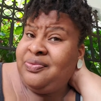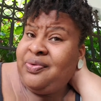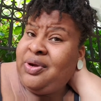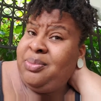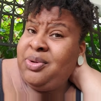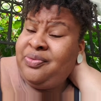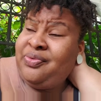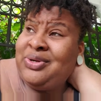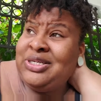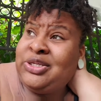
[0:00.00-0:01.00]
very
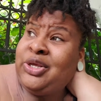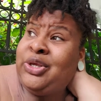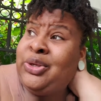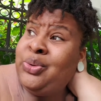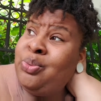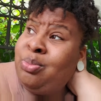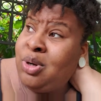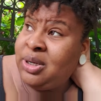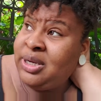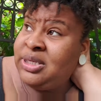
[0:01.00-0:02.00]
beautiful. It's
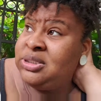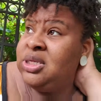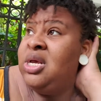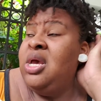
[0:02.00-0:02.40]
humongous.